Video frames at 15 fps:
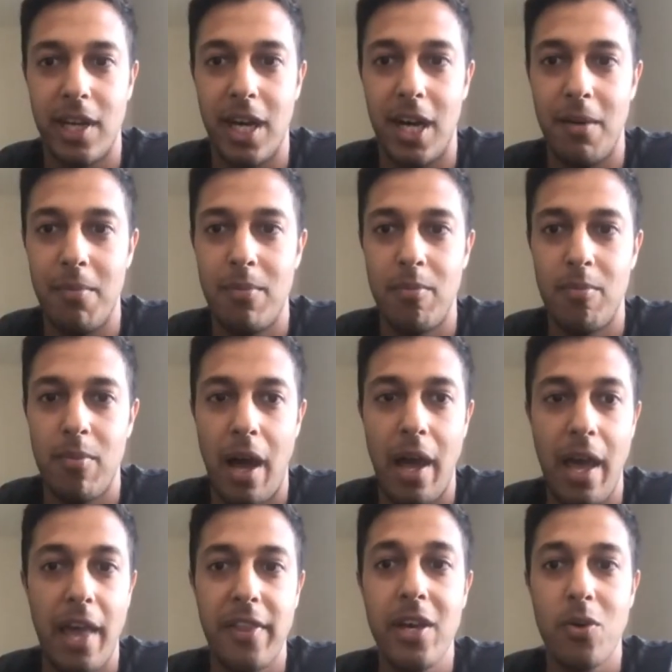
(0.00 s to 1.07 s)

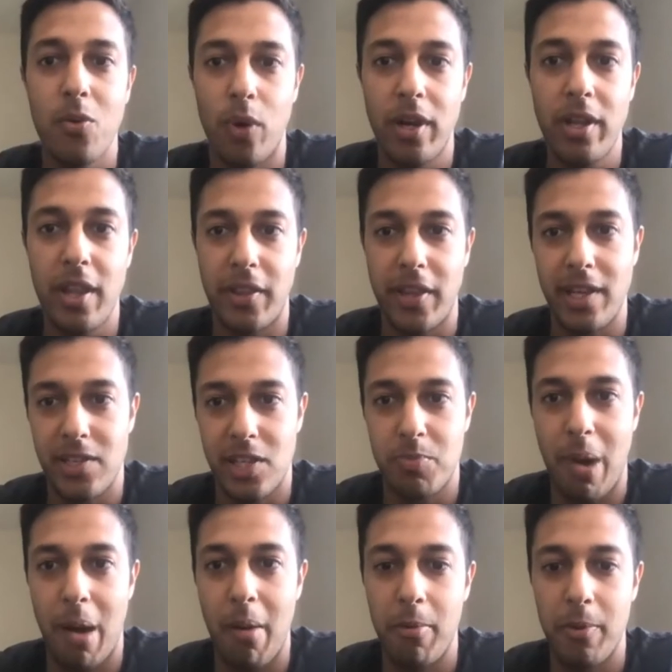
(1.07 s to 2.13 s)
I think one of the things is
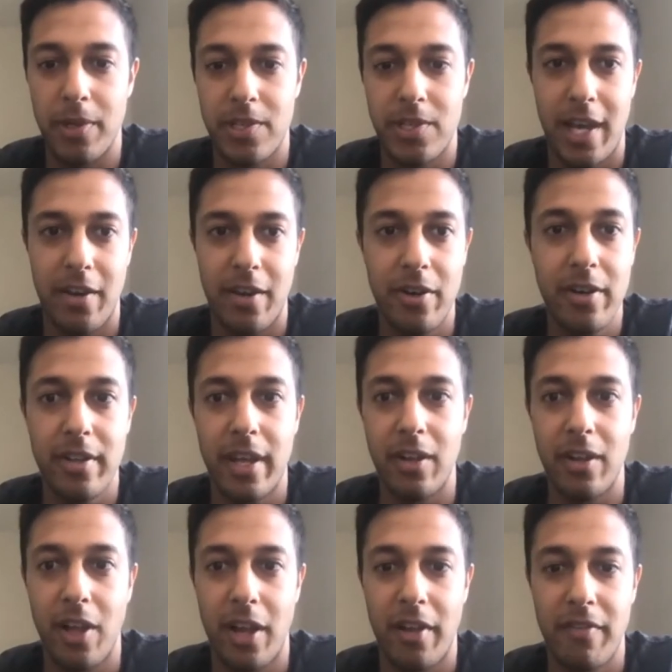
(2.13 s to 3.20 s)
probably standard that
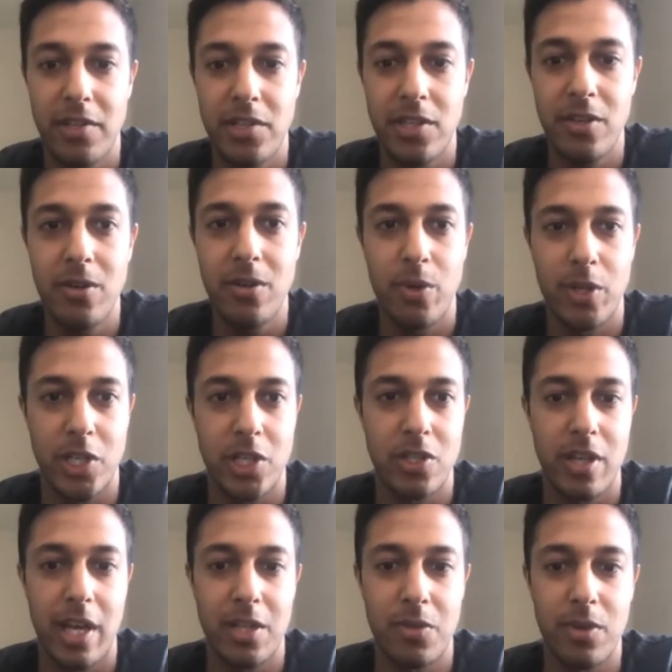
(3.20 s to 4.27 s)
a lot of us do, which
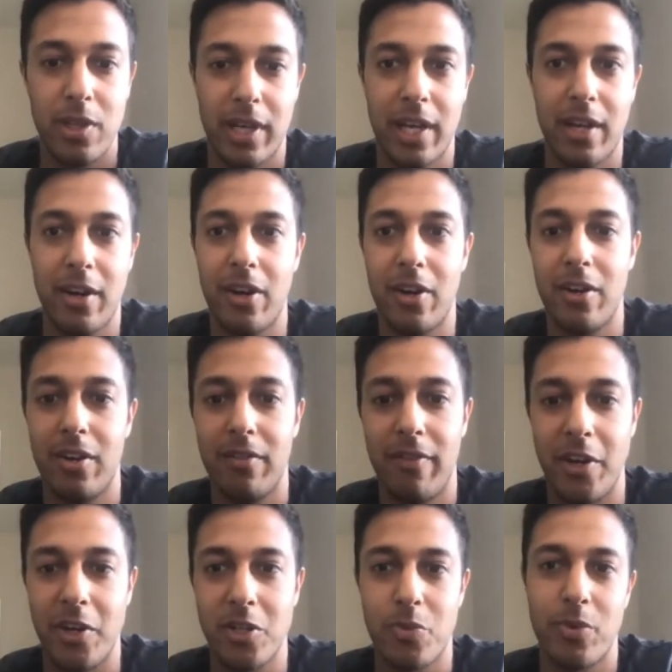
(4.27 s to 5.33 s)
is as we look at our
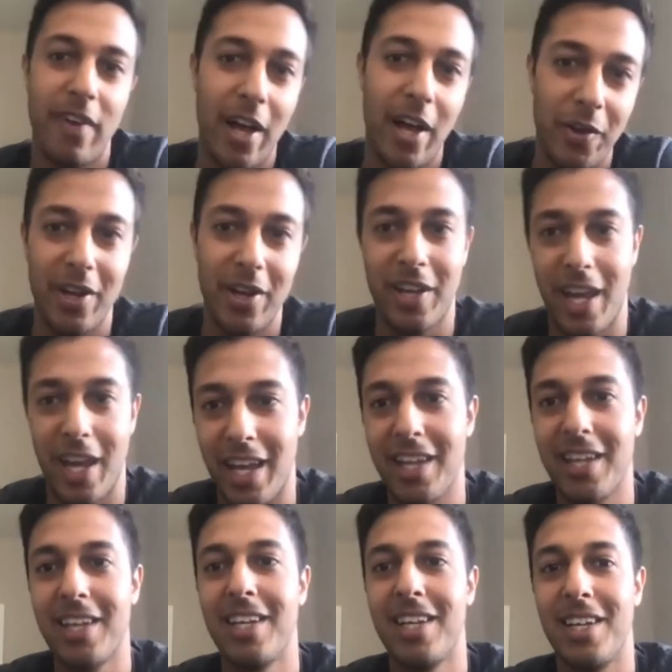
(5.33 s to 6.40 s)
vendors, we evaluate,
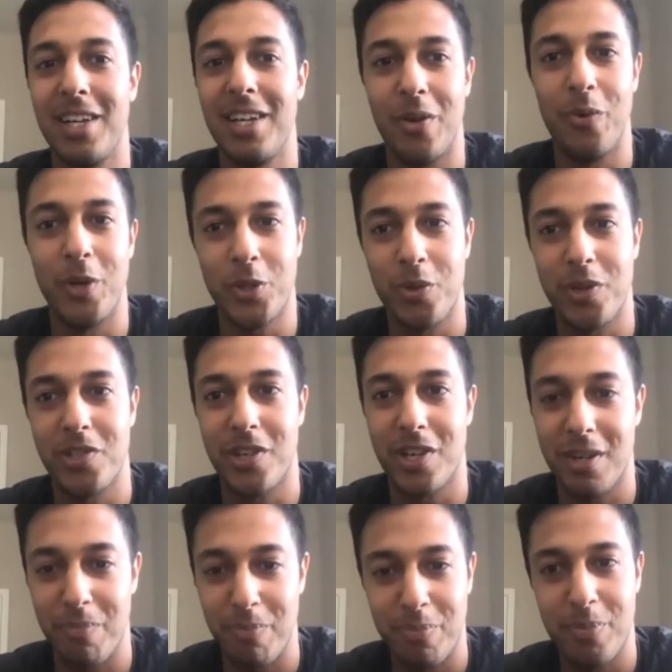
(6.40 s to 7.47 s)
okay, which ones are going
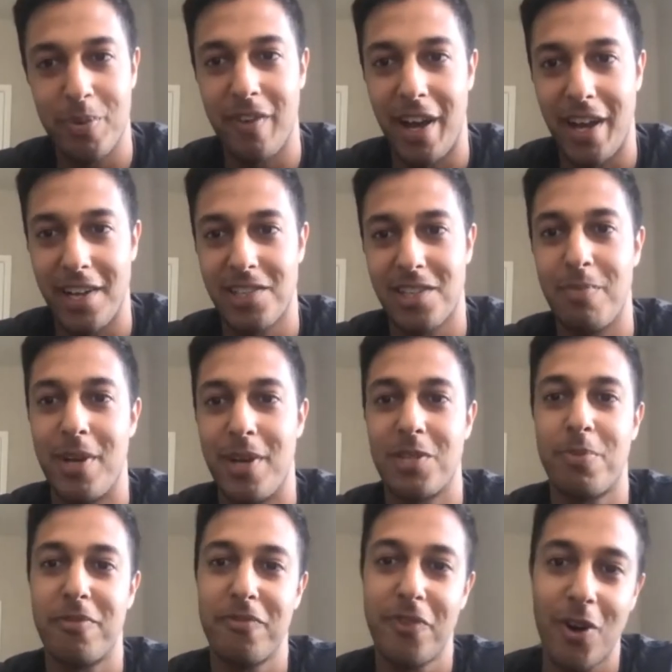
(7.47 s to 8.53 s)
to provide us the
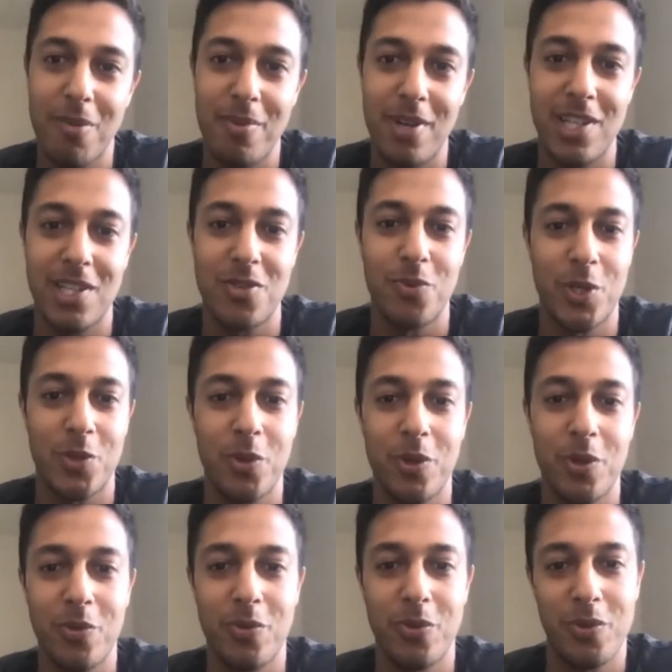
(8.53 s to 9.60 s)
best performance, which
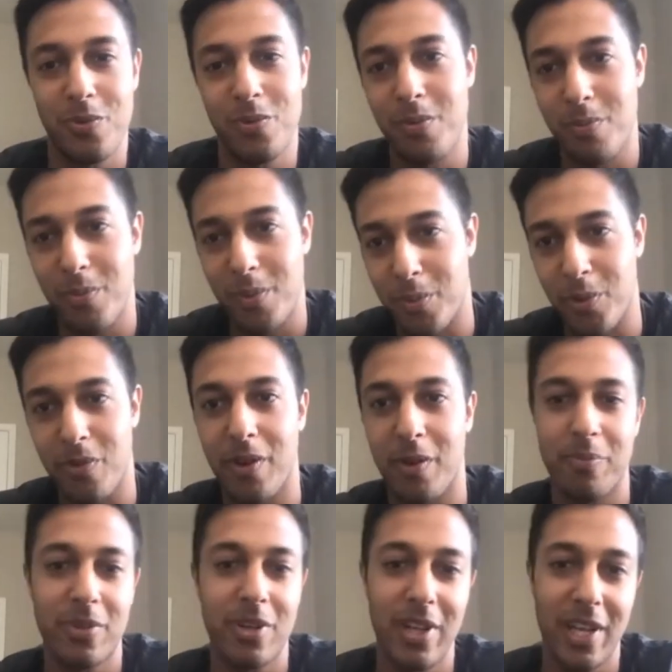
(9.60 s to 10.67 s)
will improve
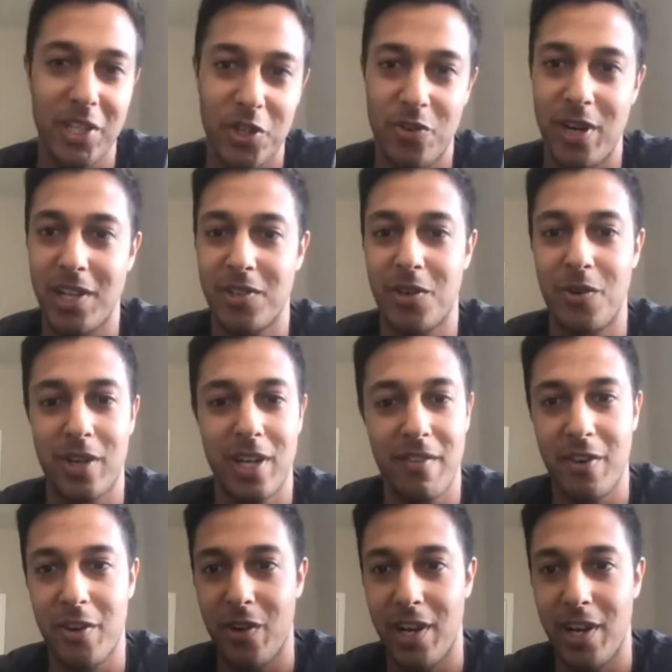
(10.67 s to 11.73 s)
our collection rates or
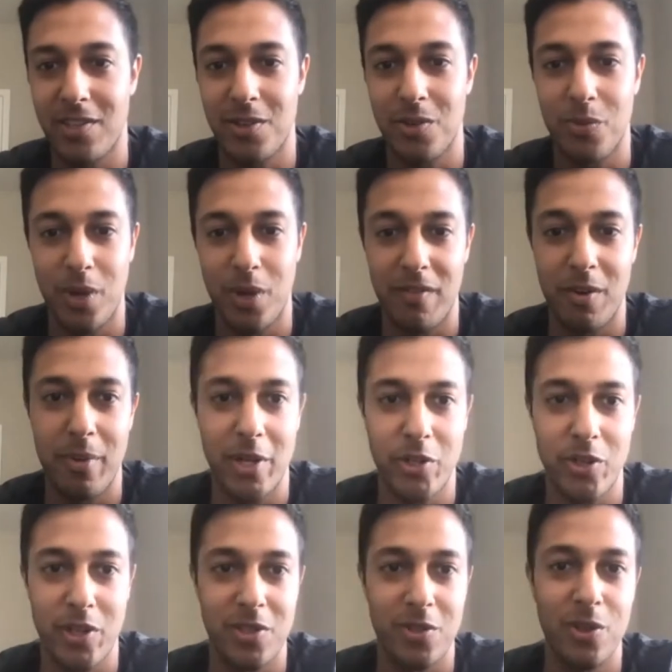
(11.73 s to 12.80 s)
recovery rates or whatever
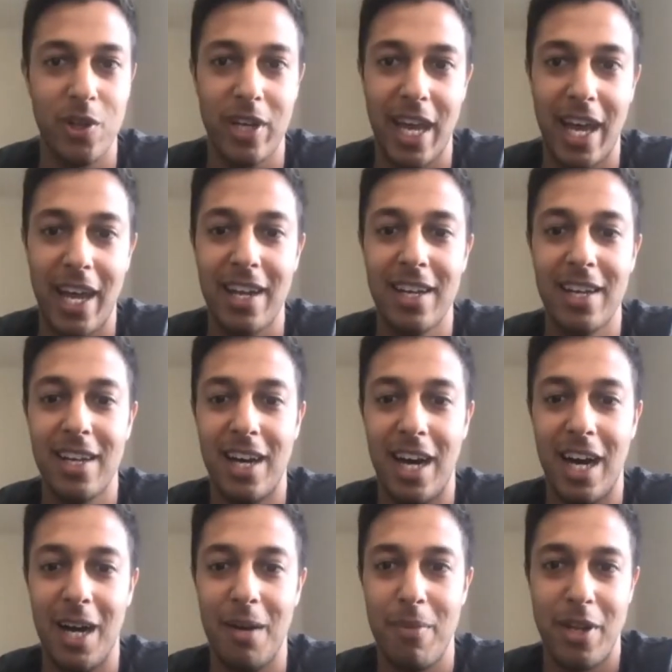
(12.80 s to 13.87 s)
metrics you look at.
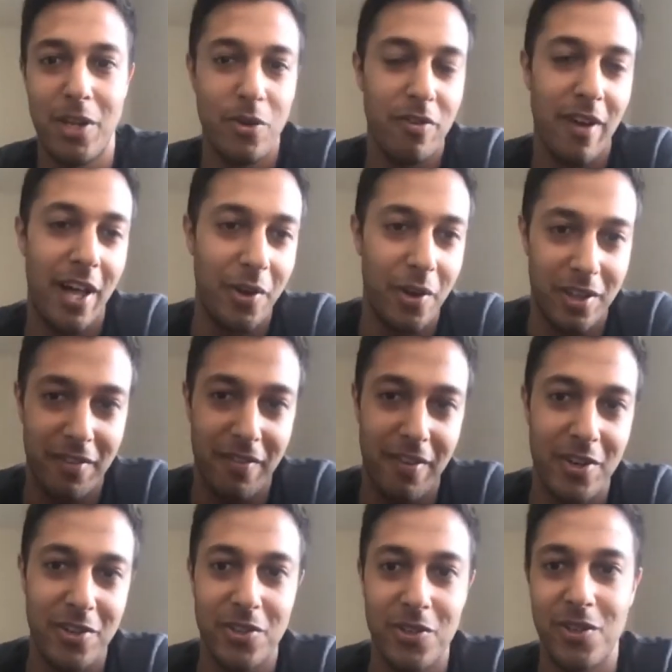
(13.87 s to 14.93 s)
And you evaluate the
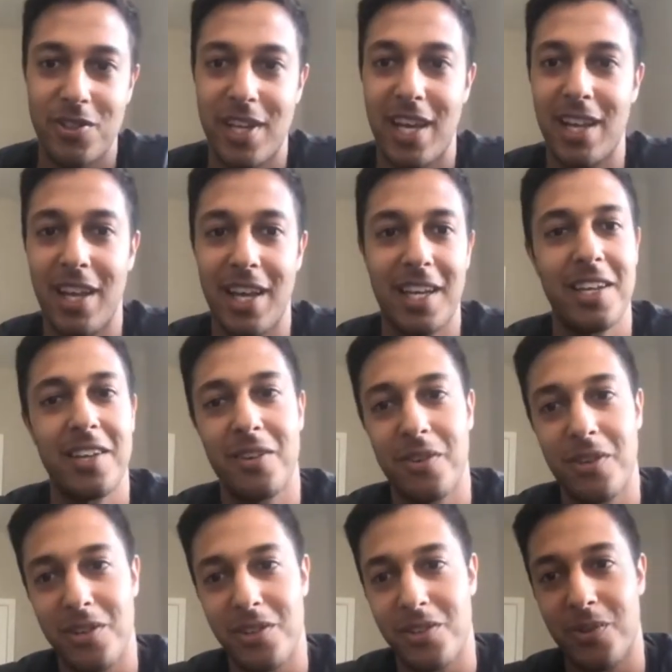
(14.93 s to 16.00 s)
vendors and you say
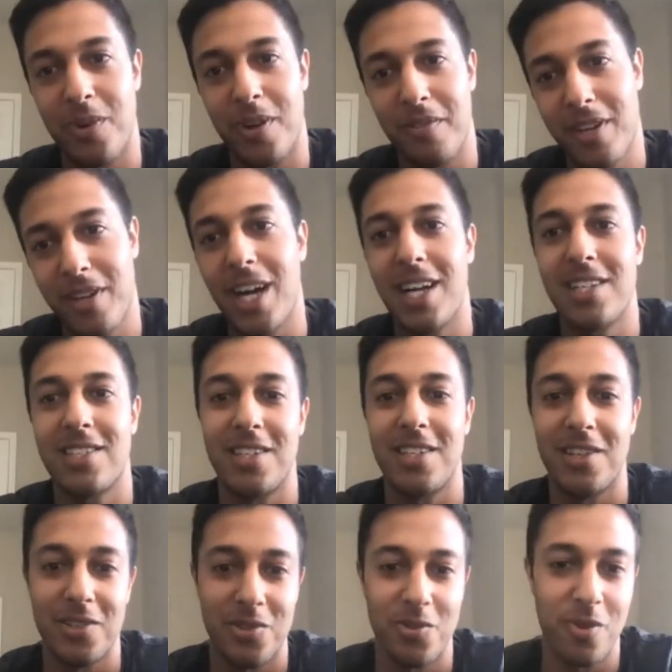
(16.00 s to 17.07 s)
here's the rough cost and
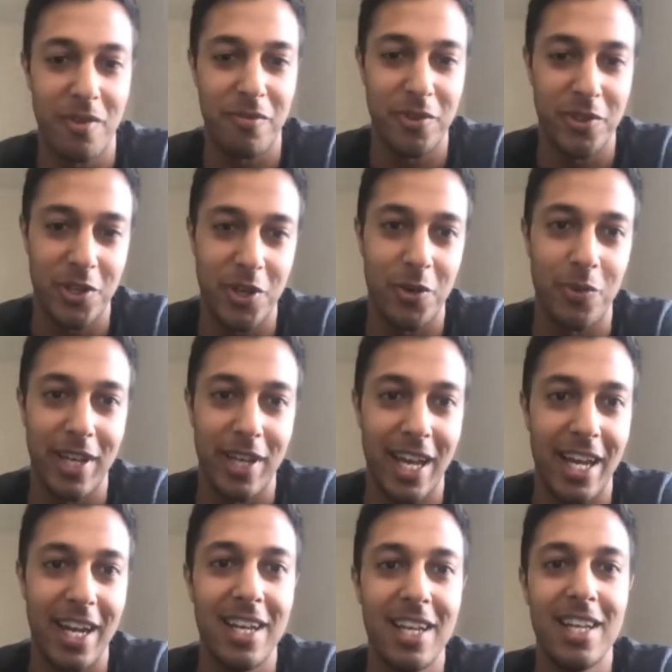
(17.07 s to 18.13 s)
here's the rough return we'll
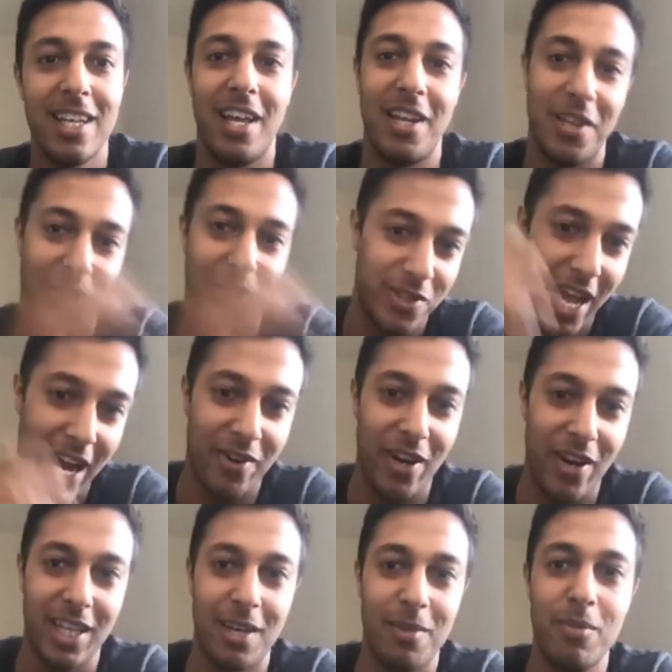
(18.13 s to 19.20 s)
get, and then you stack
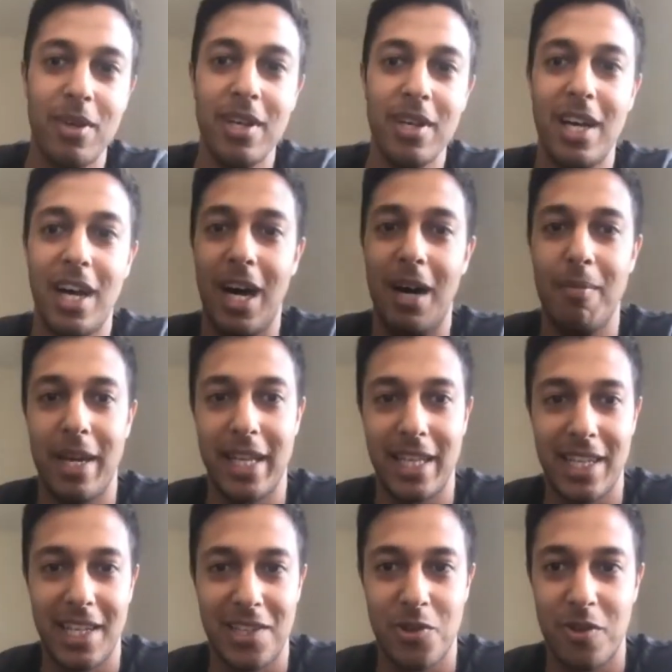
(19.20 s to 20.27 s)
rank them. I think
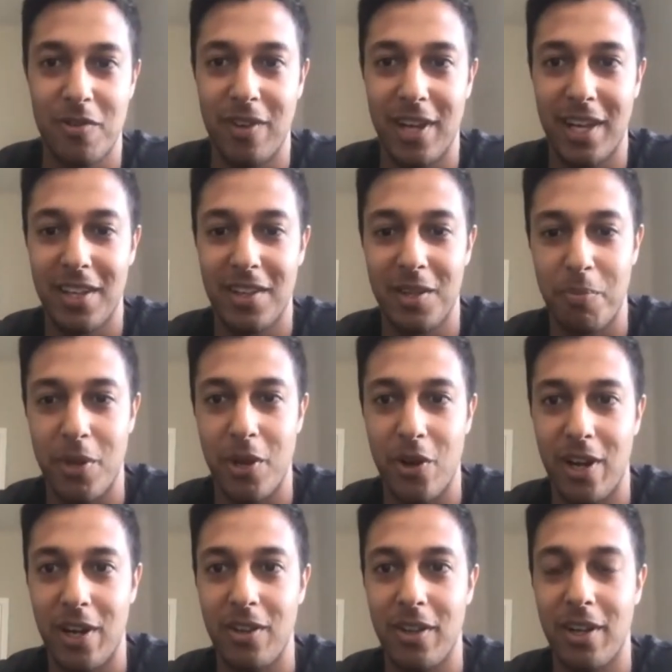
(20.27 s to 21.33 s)
that's sort of like the pure
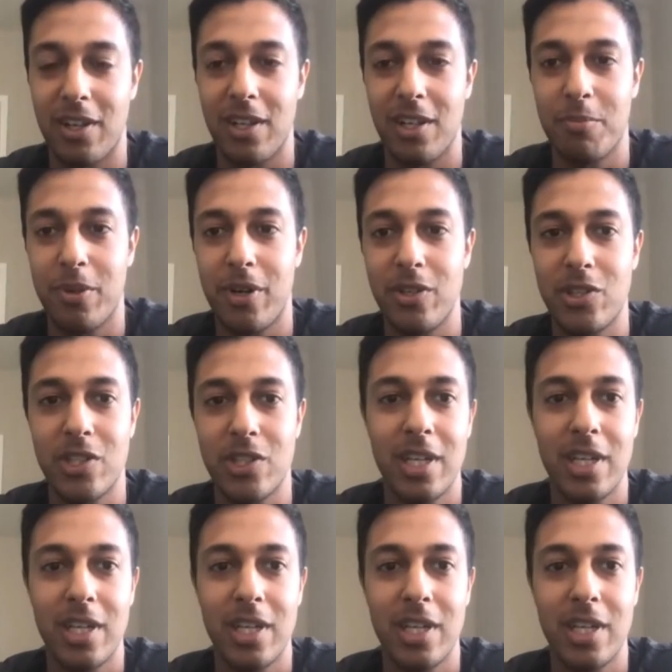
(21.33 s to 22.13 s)
analytical approach.